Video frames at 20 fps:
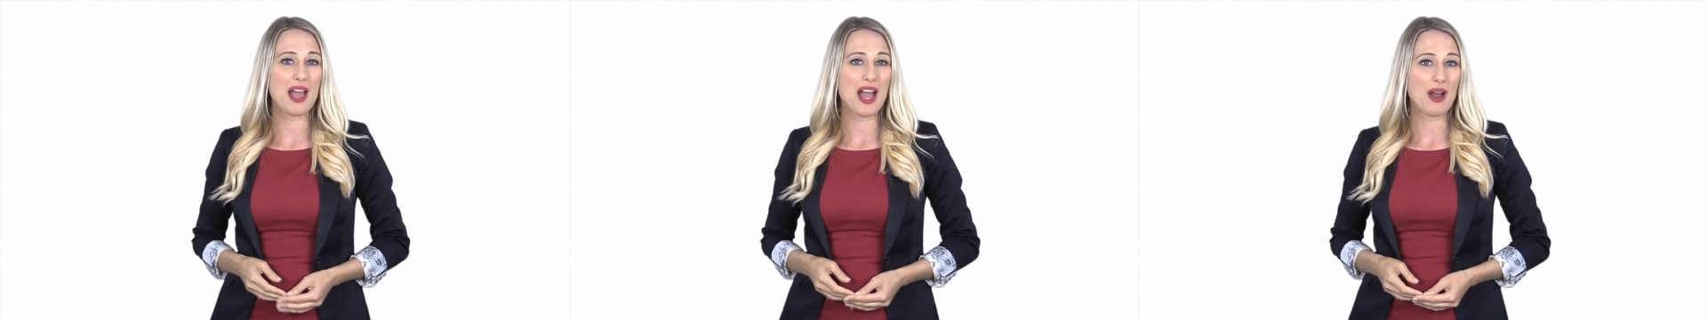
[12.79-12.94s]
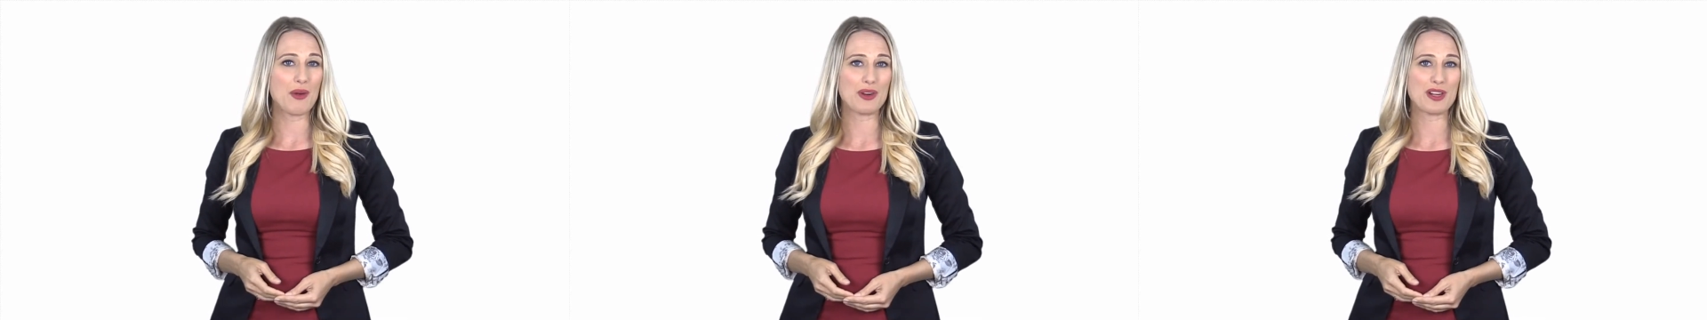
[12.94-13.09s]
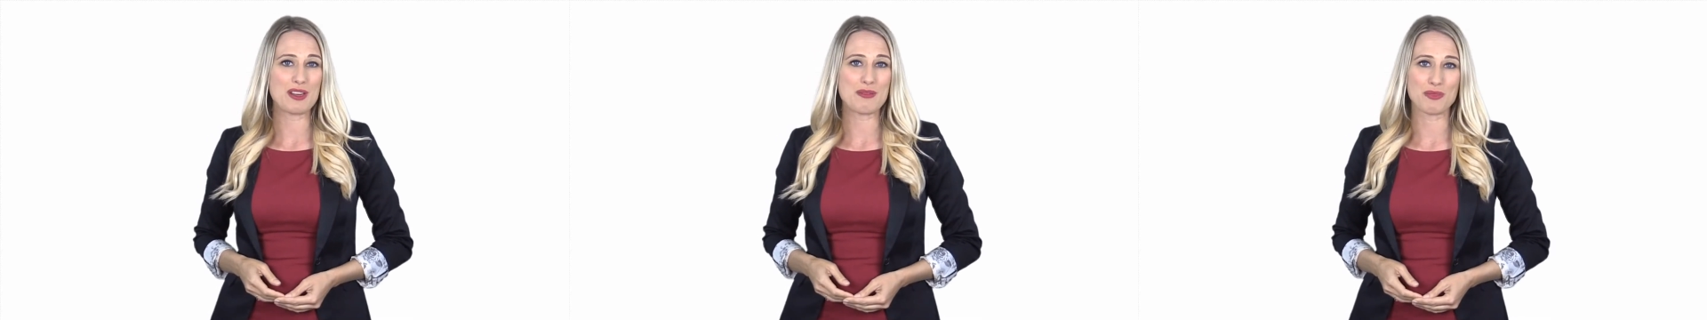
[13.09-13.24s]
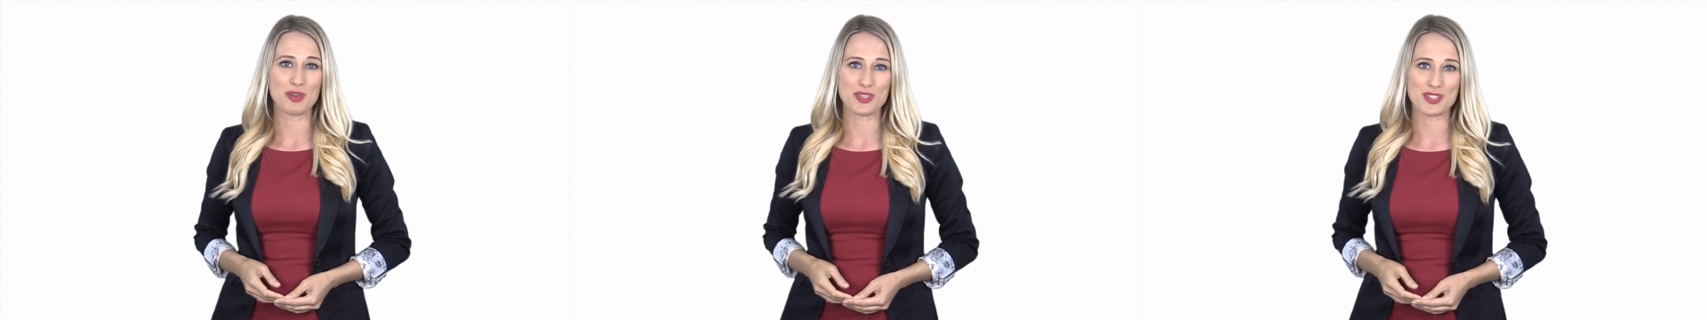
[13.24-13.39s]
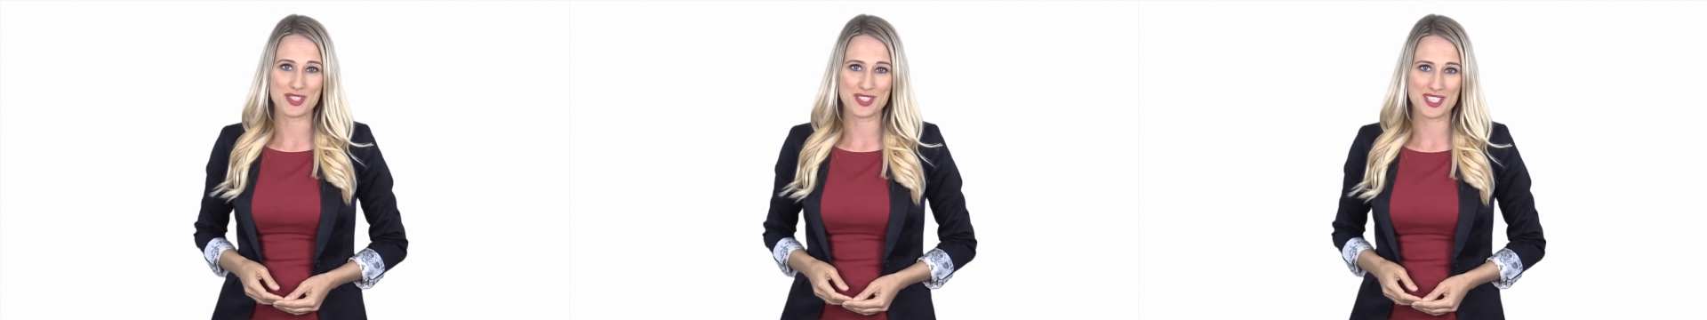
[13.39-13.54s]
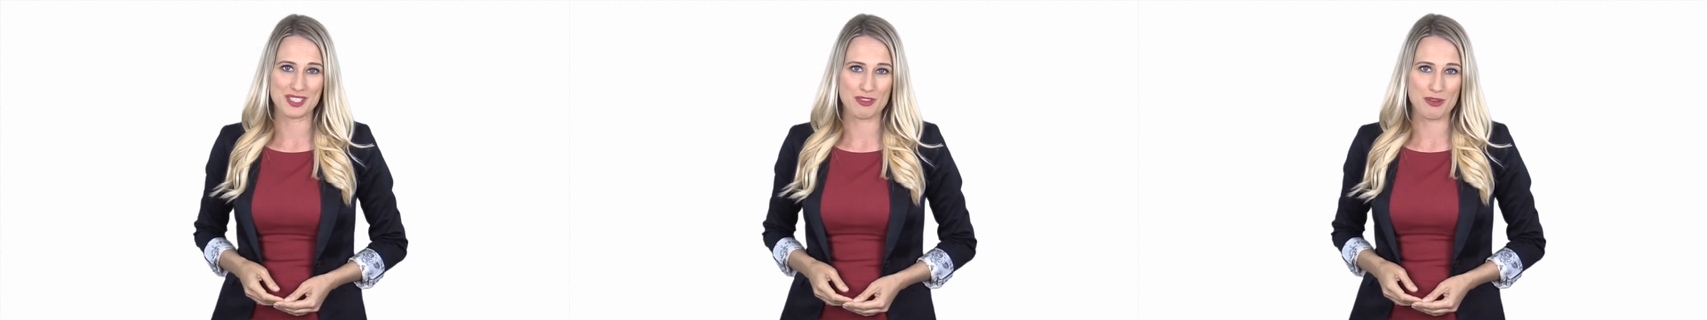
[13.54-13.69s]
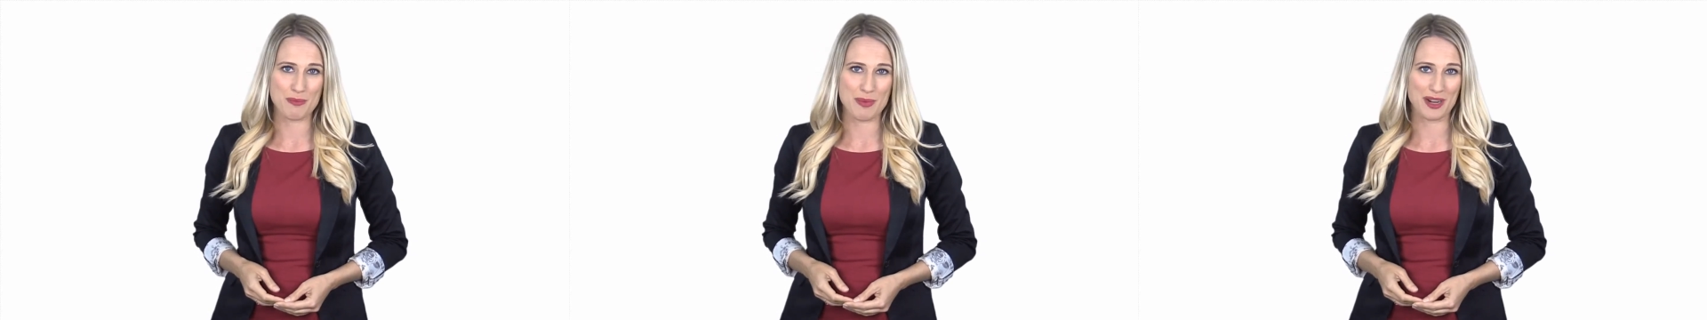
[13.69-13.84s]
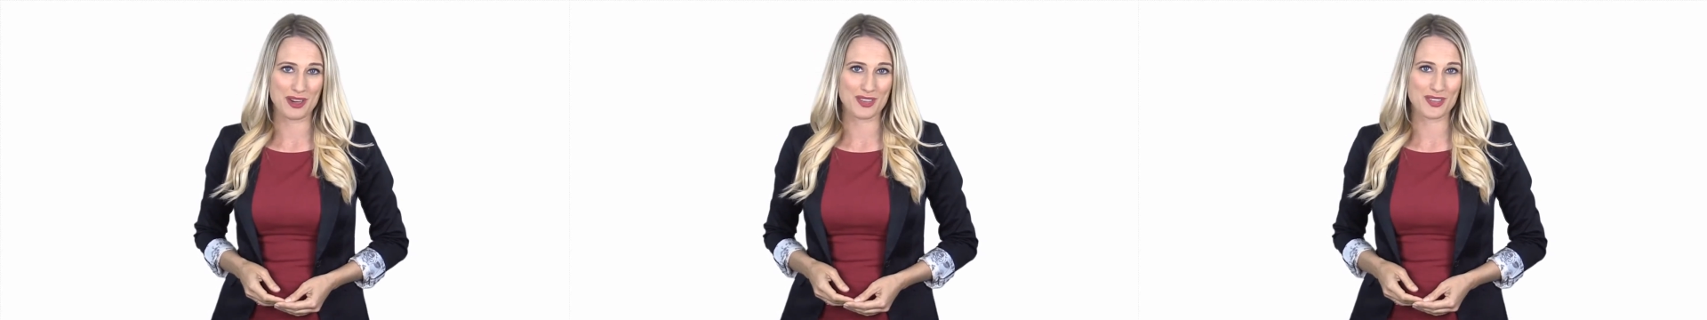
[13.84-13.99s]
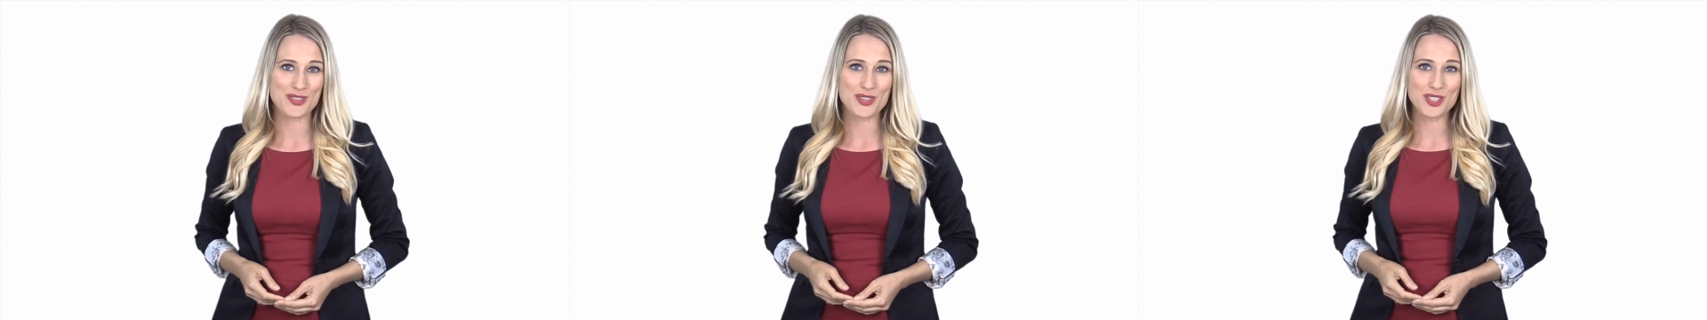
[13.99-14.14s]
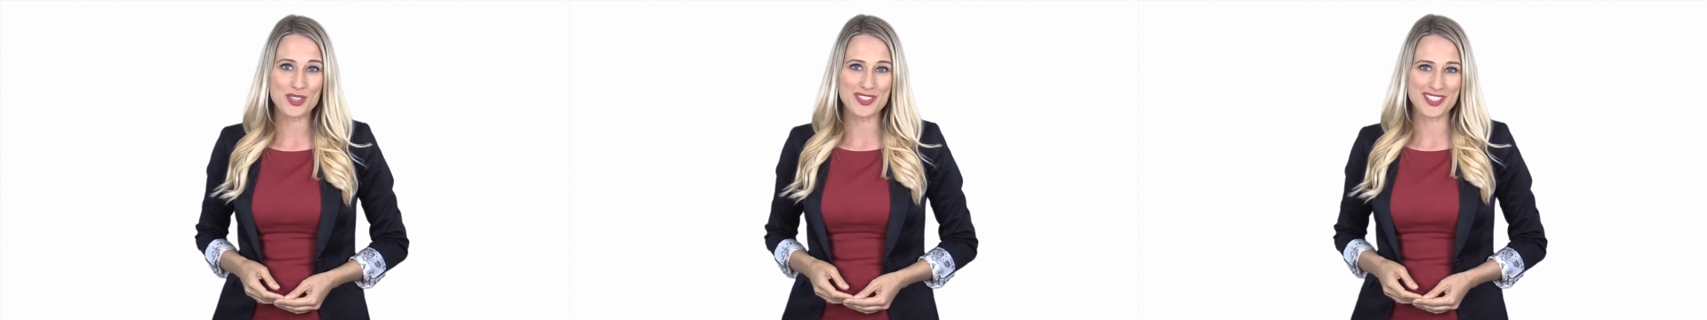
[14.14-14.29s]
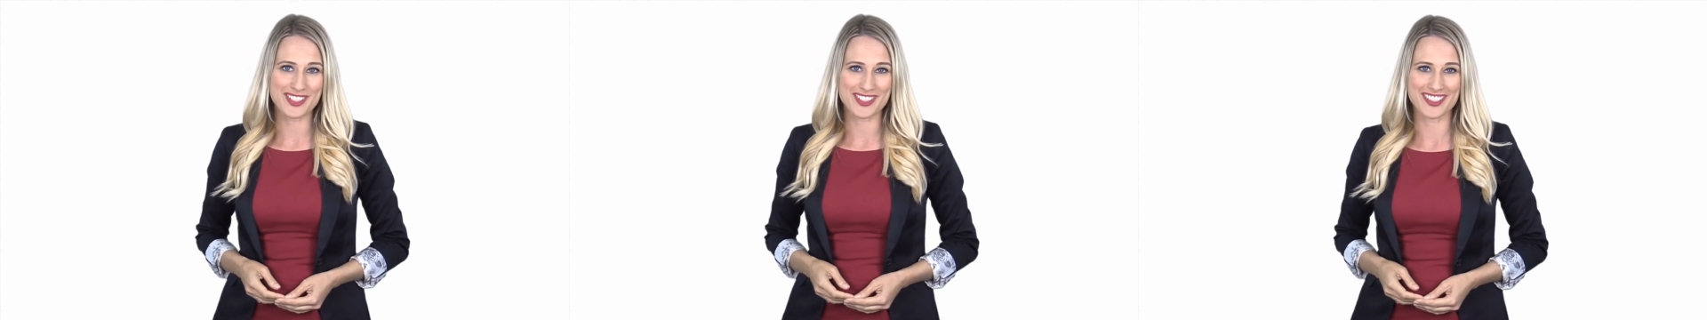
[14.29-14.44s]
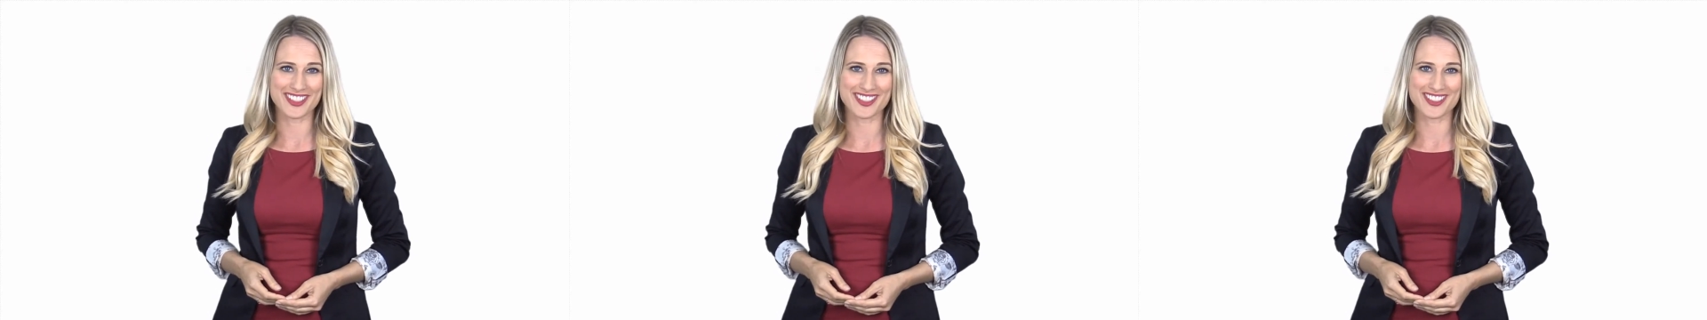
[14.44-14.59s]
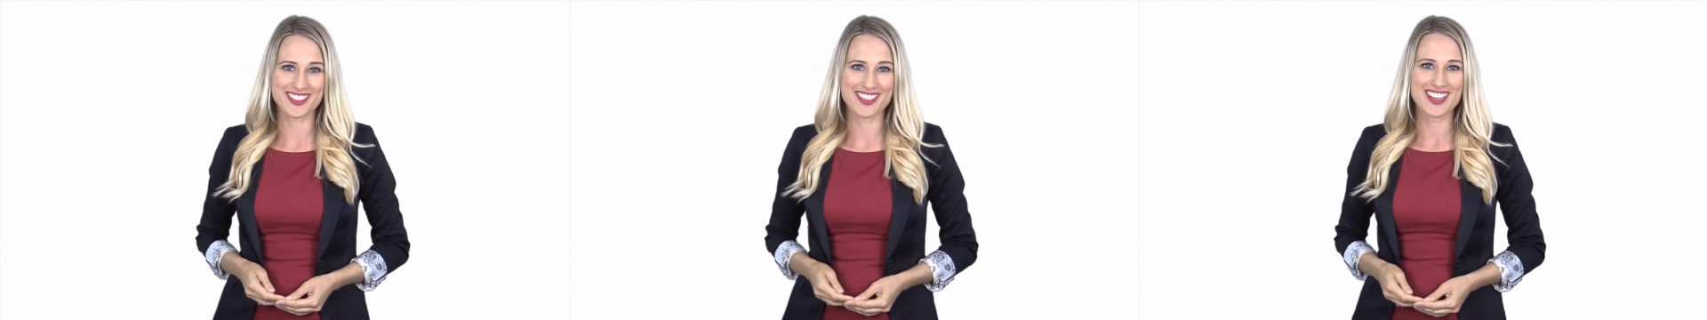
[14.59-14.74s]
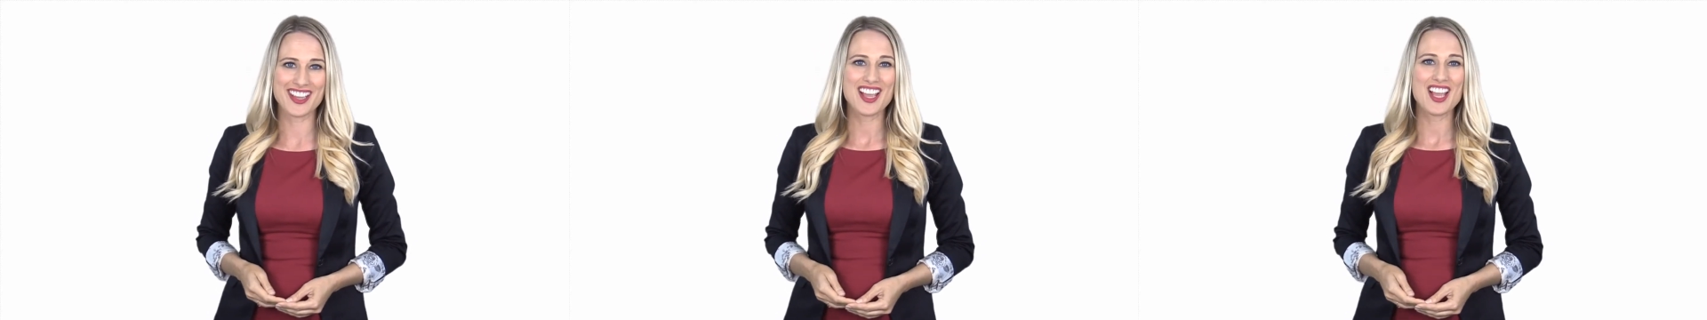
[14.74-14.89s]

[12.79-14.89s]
hour emergency repair services,